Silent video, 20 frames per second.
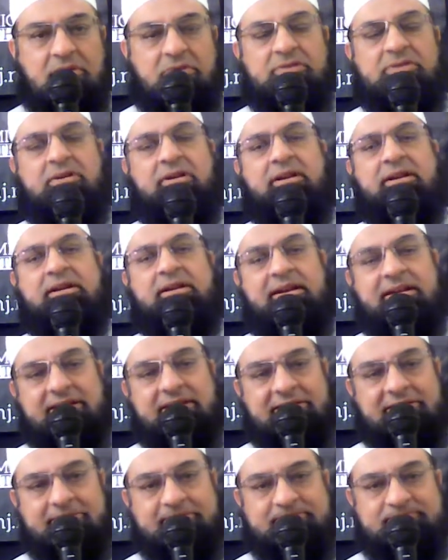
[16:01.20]
Who's going to
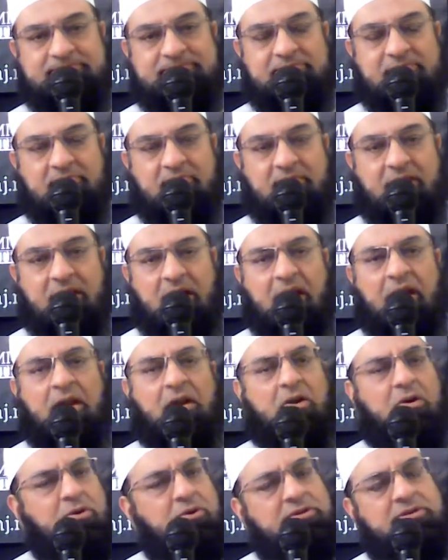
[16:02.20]
guide them?
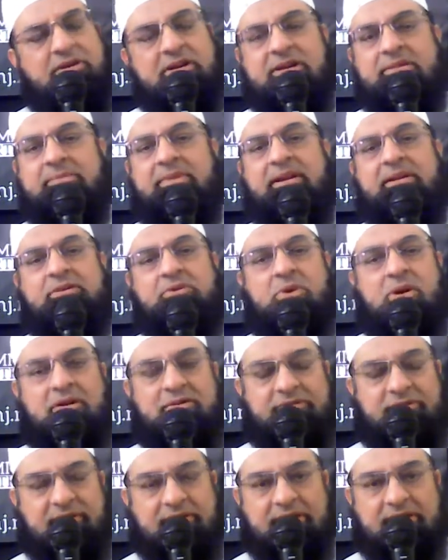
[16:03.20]
Who's going to make
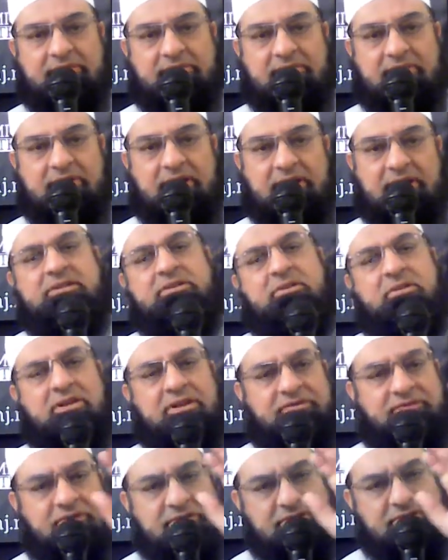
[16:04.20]
dua for them? Is it
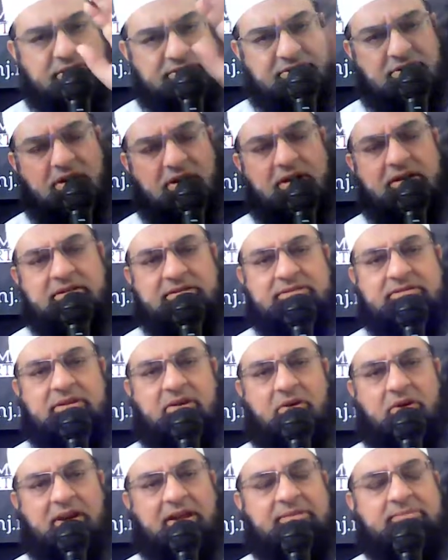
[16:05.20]
only for the scholars,
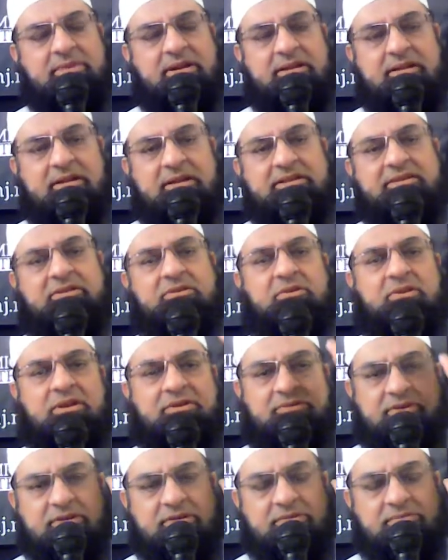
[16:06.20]
ulama? Is it
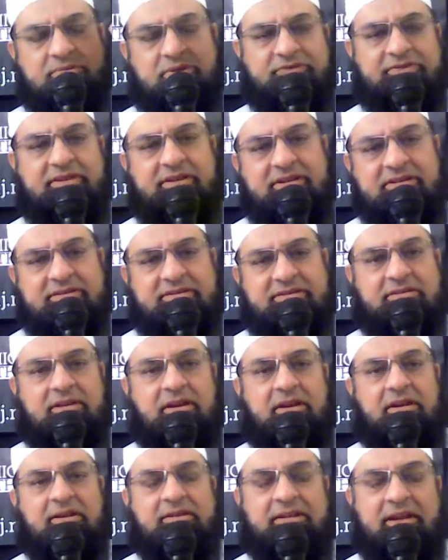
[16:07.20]
only for the muftis
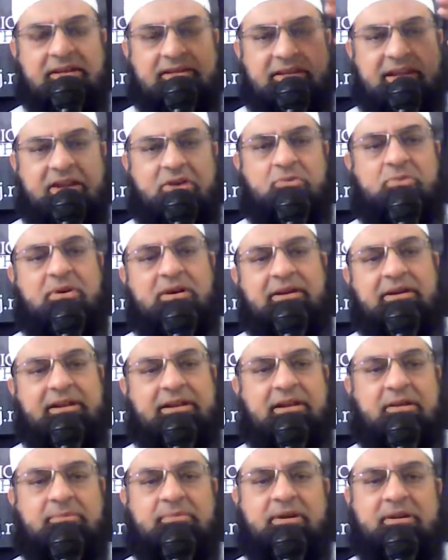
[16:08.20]
that they
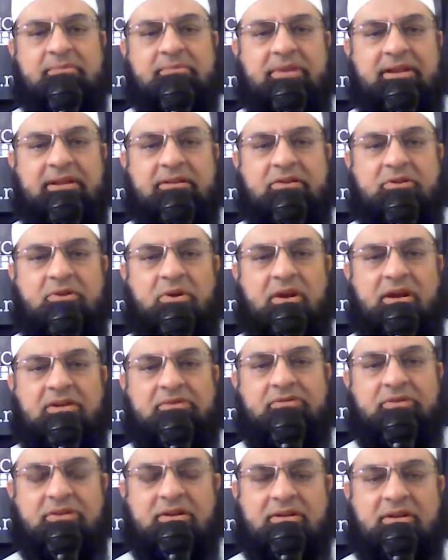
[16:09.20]
worry about making
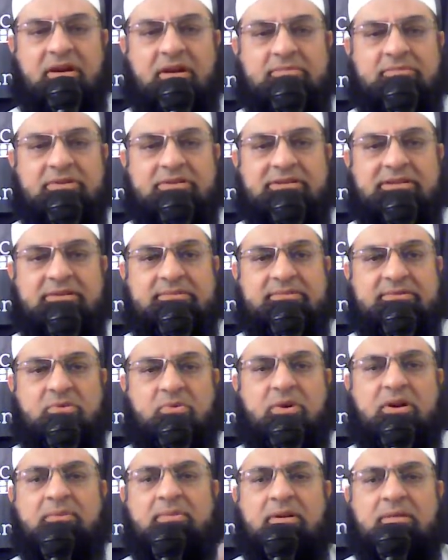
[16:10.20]
dua for the non-Muslims?
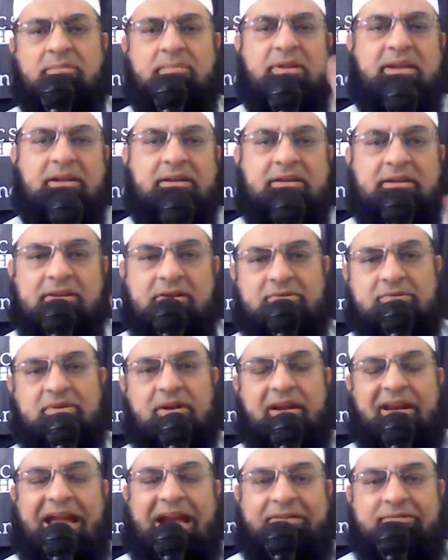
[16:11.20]
What about me and you,
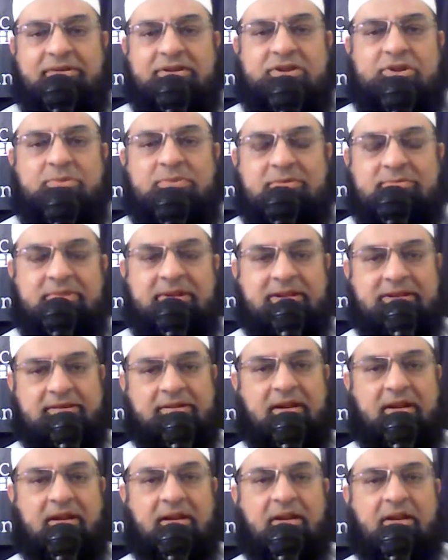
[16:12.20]
an average human
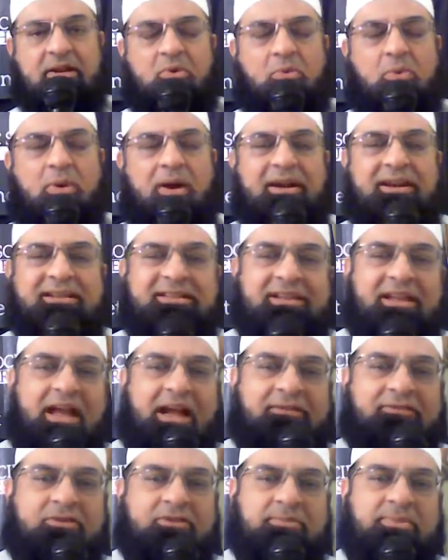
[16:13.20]
being? Why does it
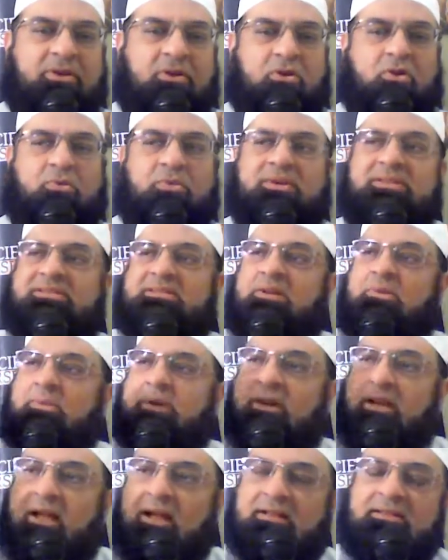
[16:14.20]
have to be always
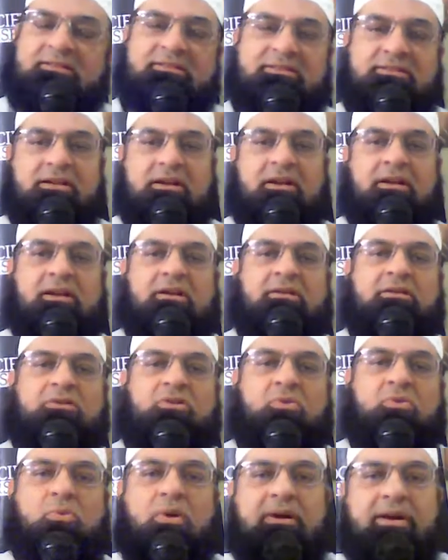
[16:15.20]
someone else
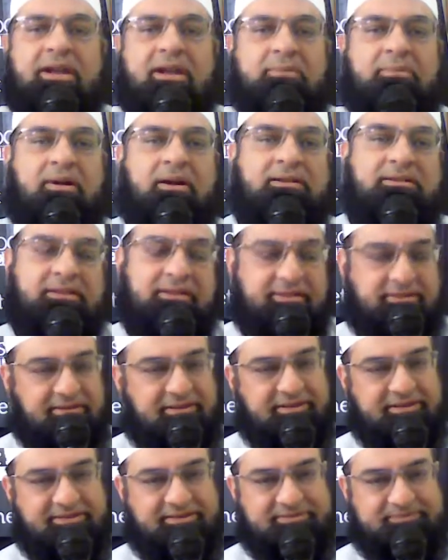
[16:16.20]
to worry about these
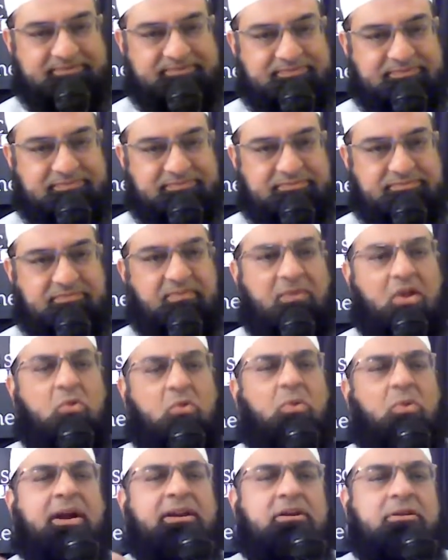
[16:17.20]
things?
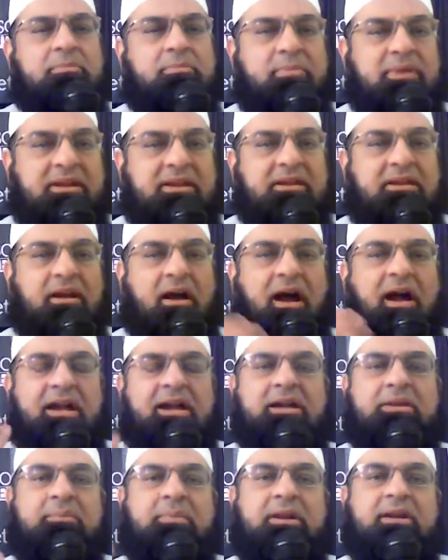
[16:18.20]
Why not me?
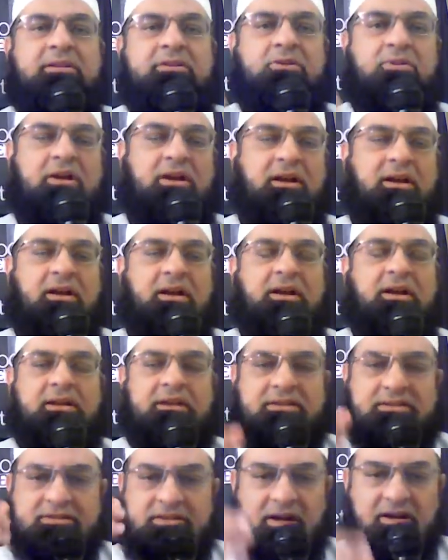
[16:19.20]
I make dua.
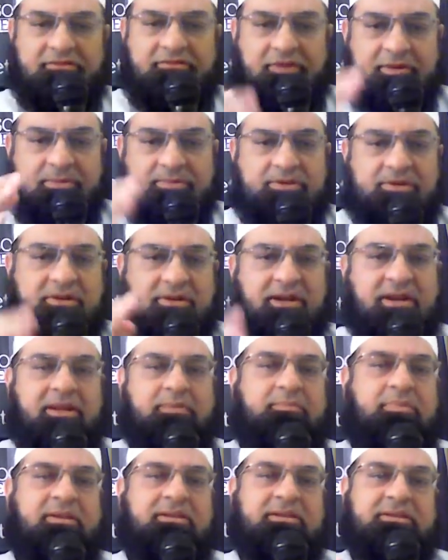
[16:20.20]
Start from
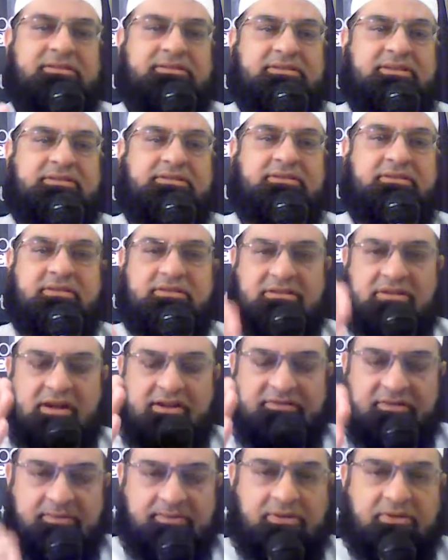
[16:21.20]
tonight, brother and sister.
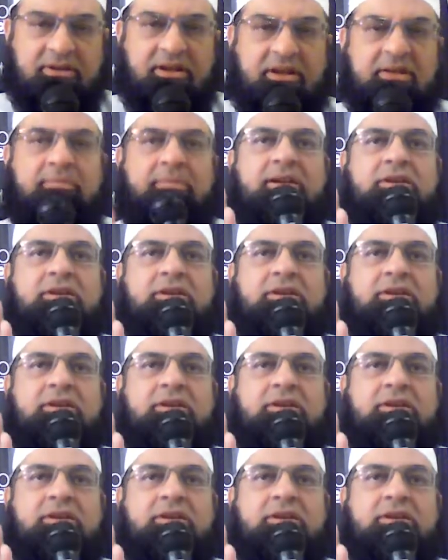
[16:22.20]
Start from tonight.